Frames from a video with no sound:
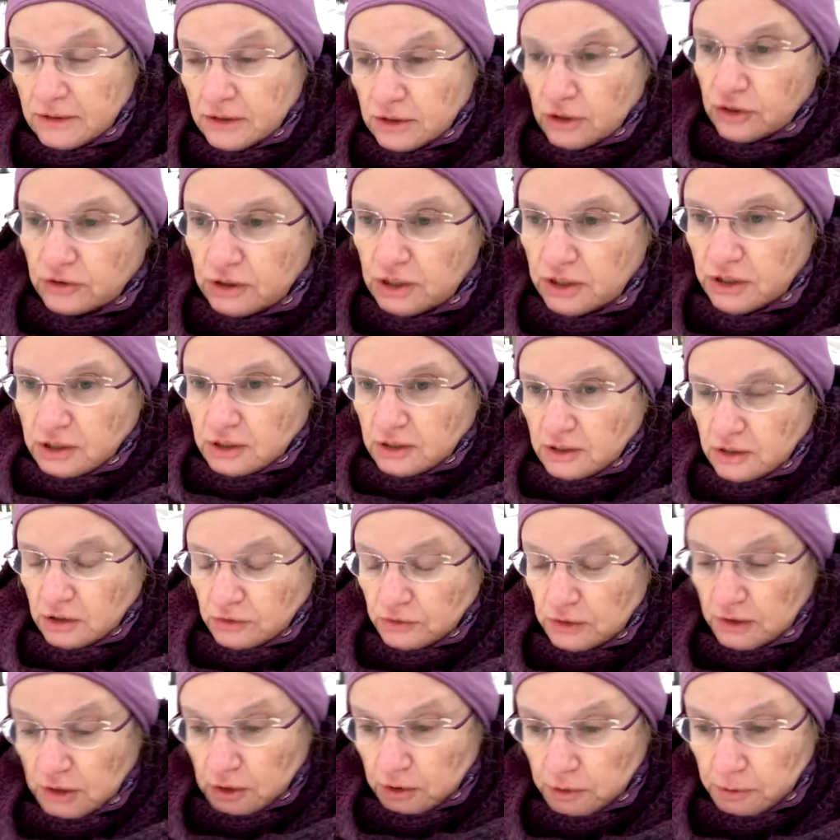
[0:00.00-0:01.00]
nutritionist
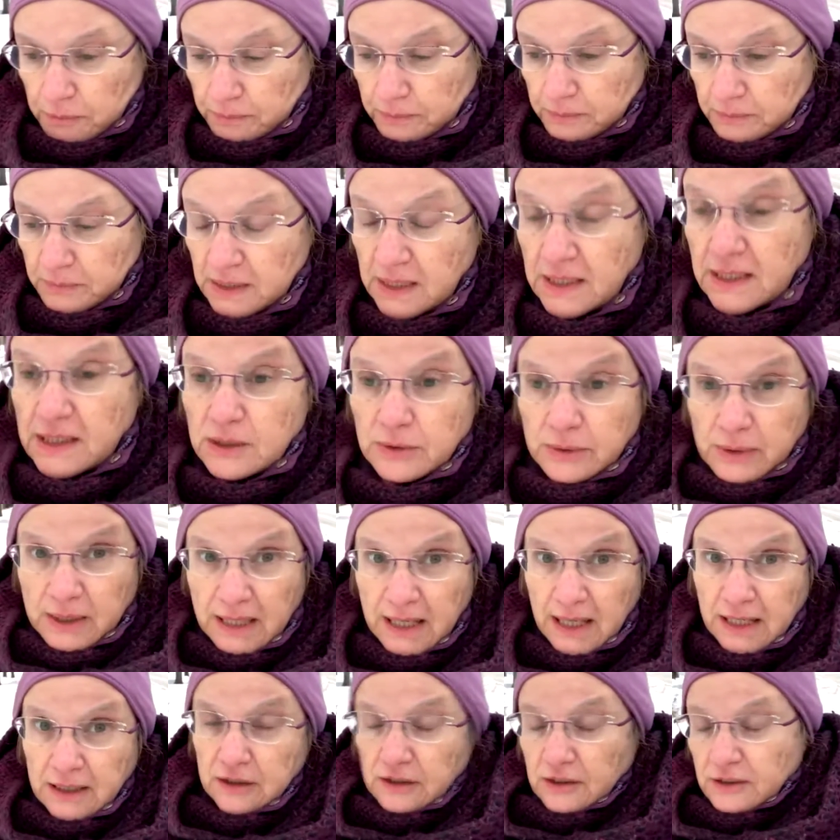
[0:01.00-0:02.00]
for you? But anyway,
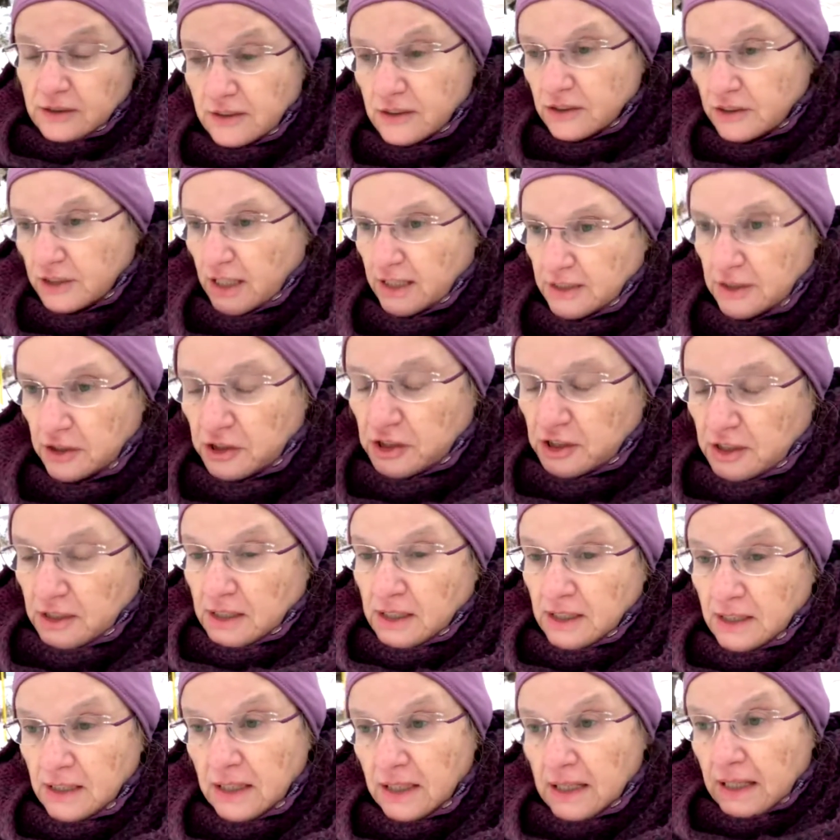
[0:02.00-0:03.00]
at her suggestion,
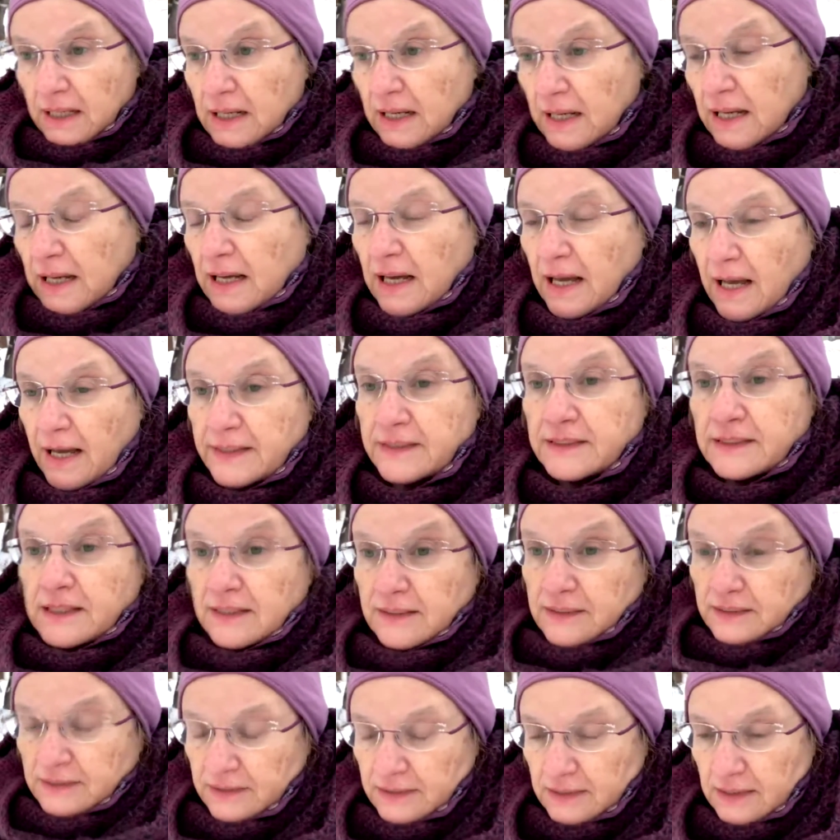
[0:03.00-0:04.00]
I
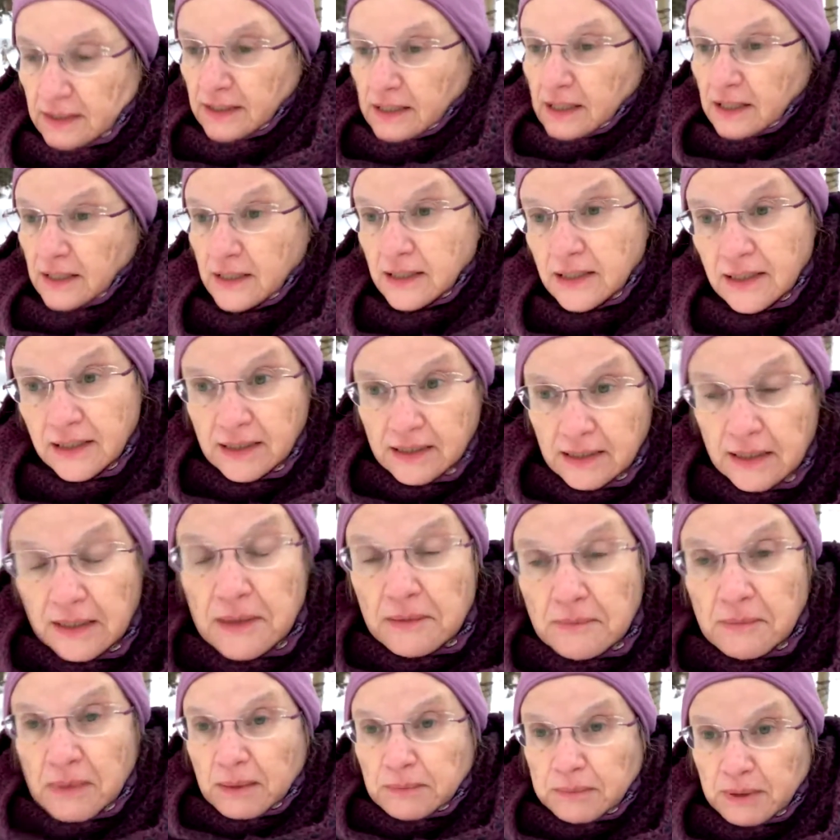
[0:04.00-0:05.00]
tested
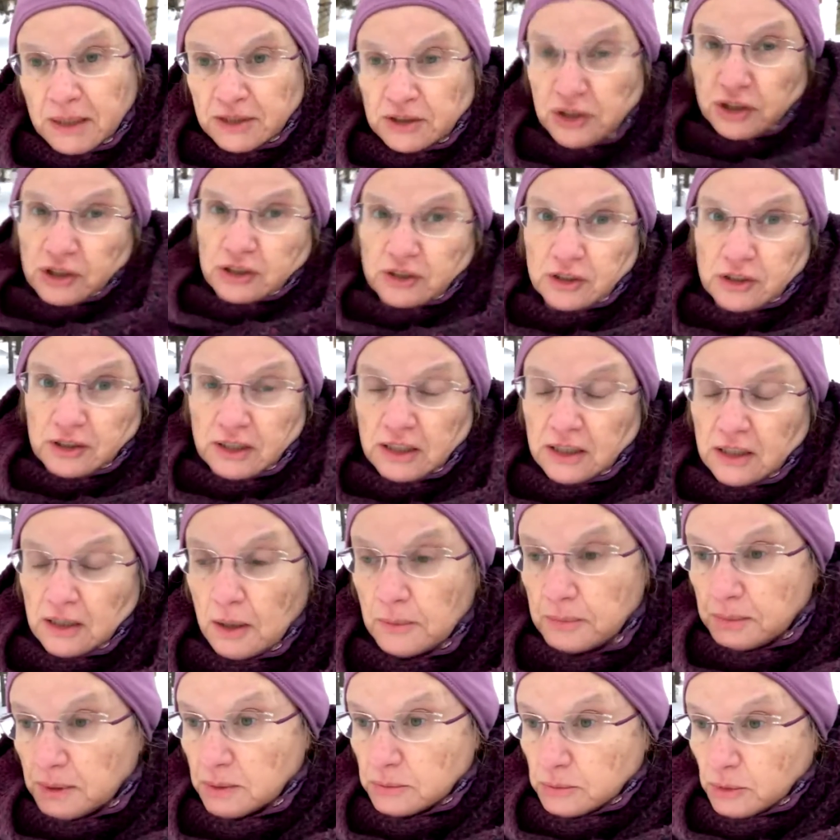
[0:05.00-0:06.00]
my blood sugar a
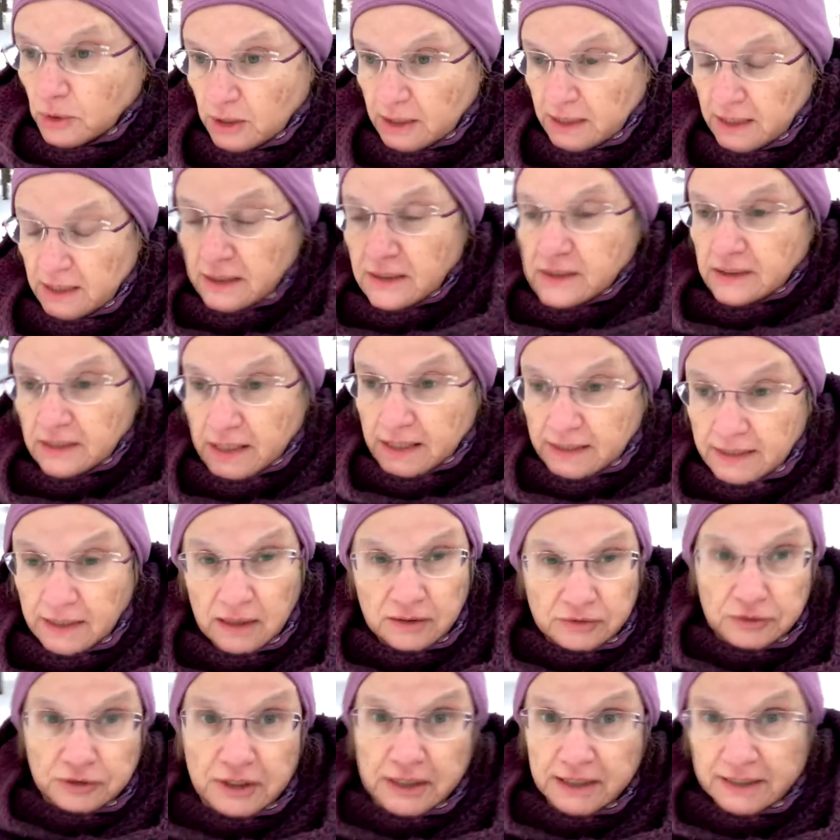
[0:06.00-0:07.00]
couple of mornings and I
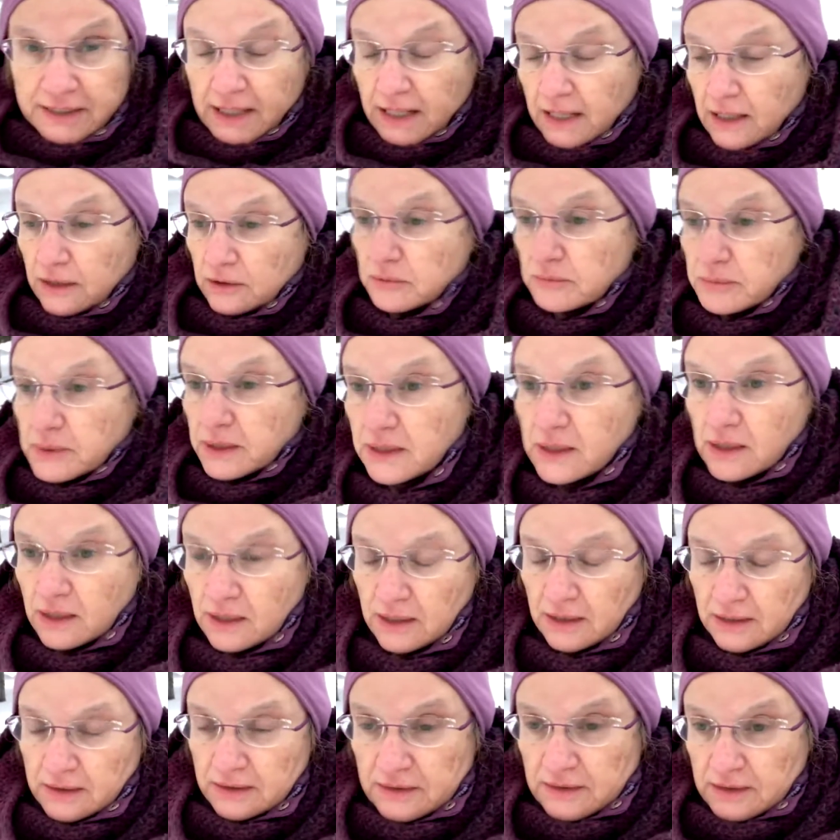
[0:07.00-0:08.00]
freaked out
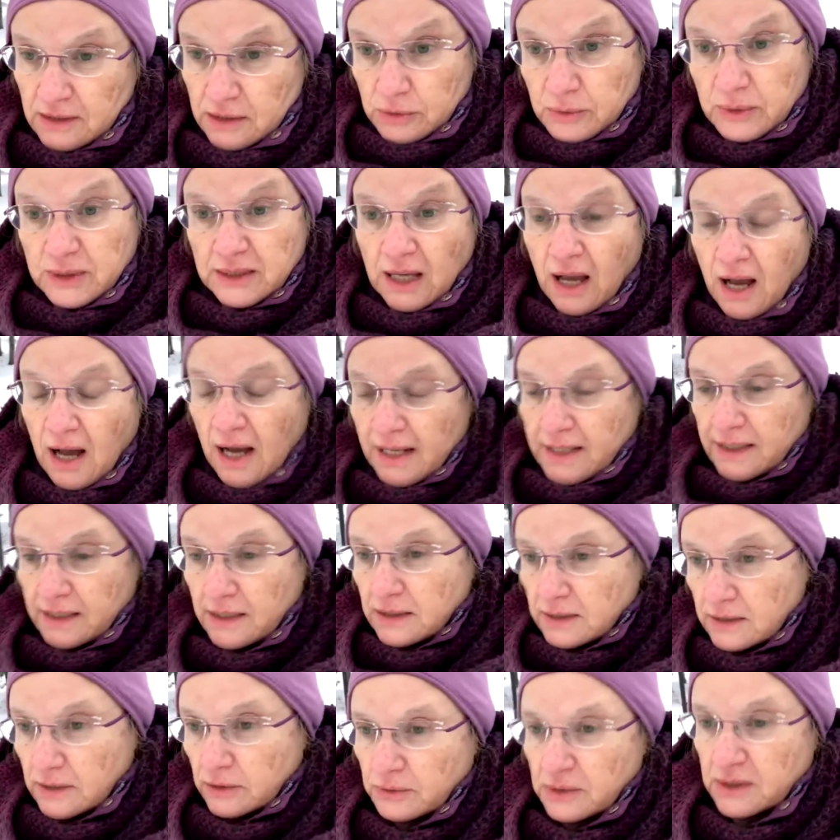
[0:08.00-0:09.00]
because it was high.
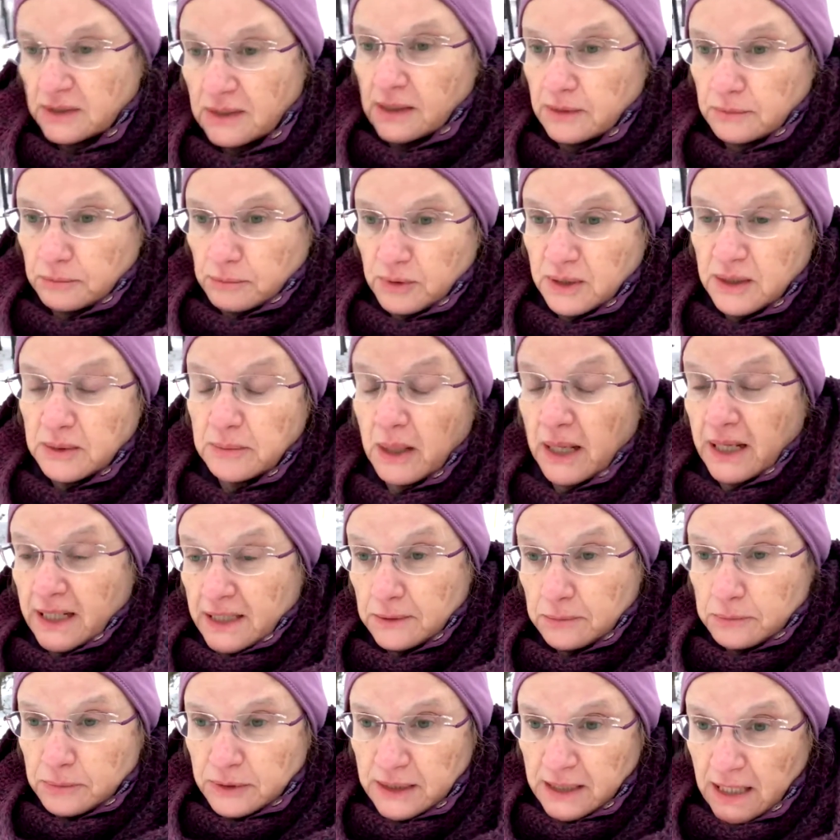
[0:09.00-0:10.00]
It was like
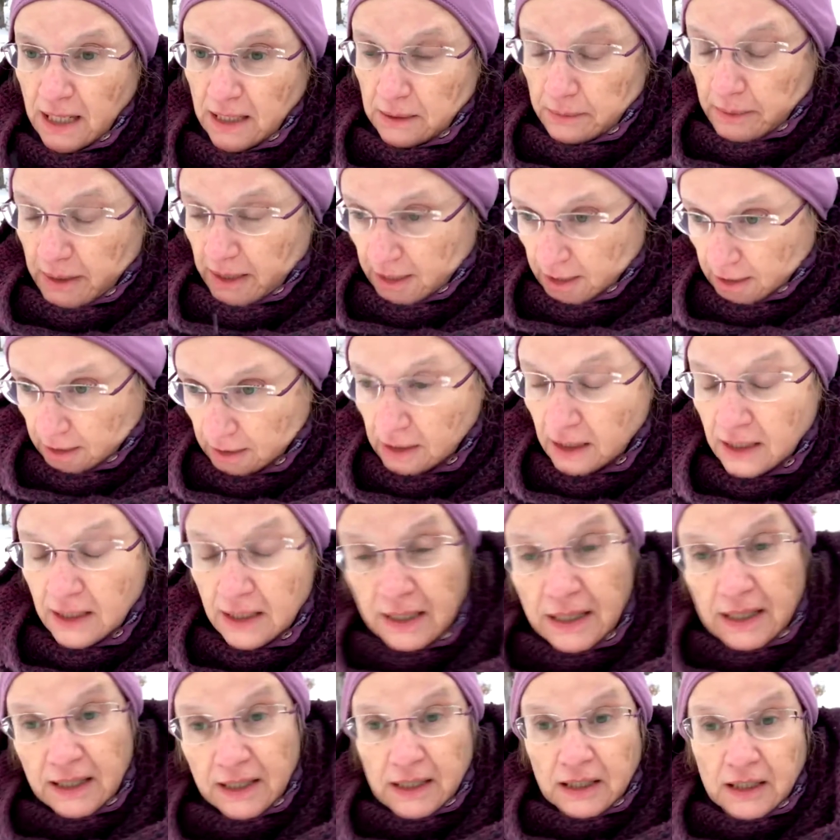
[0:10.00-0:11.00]
pre-diabetic
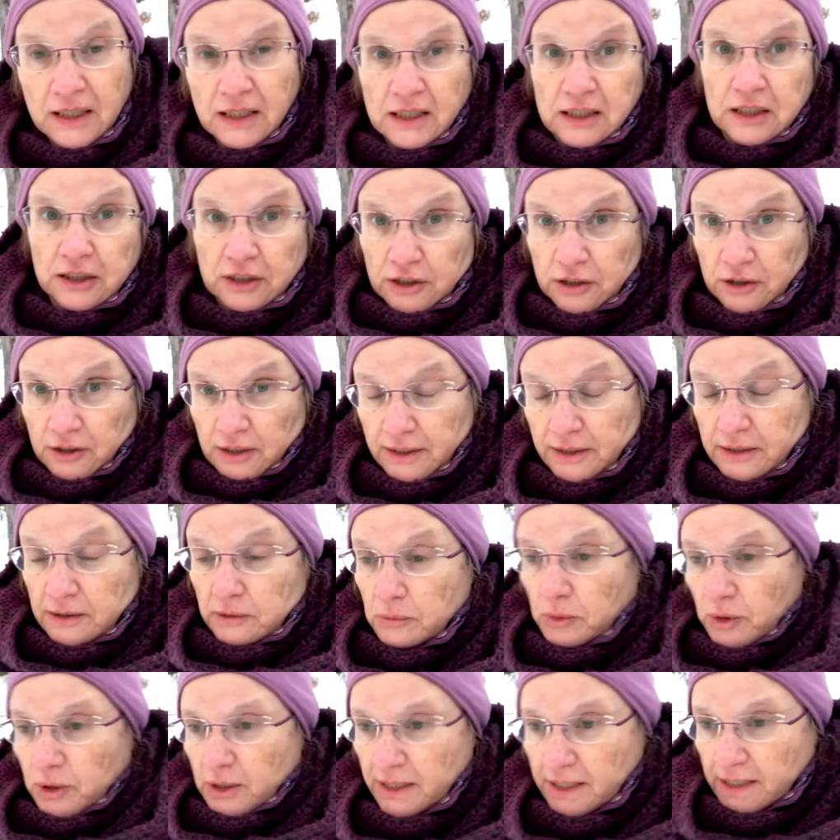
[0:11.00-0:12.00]
early in the
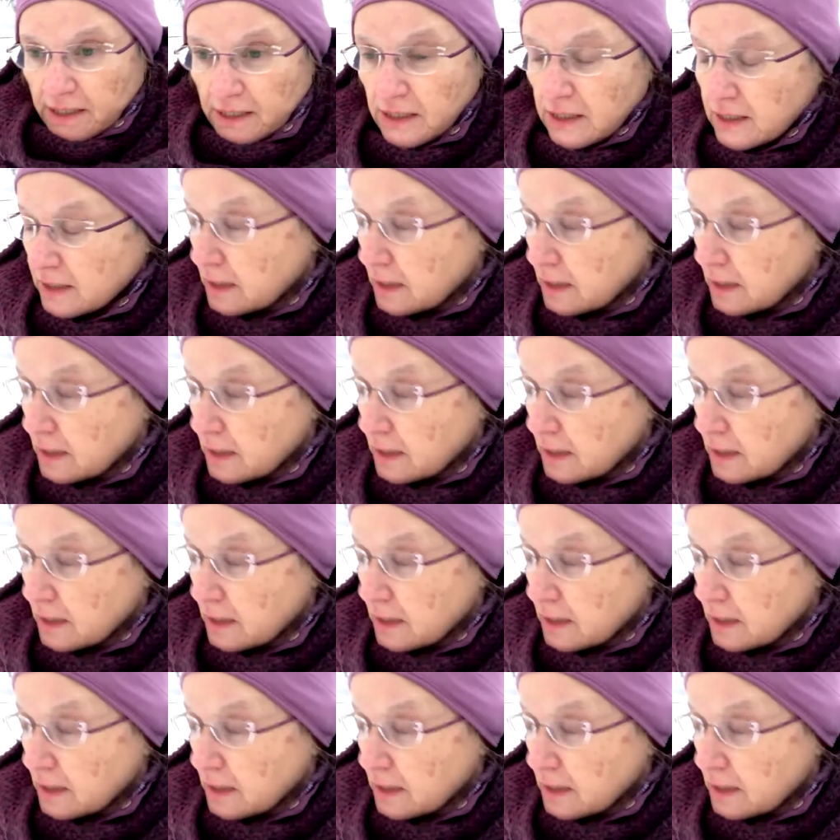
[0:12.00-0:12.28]
morning.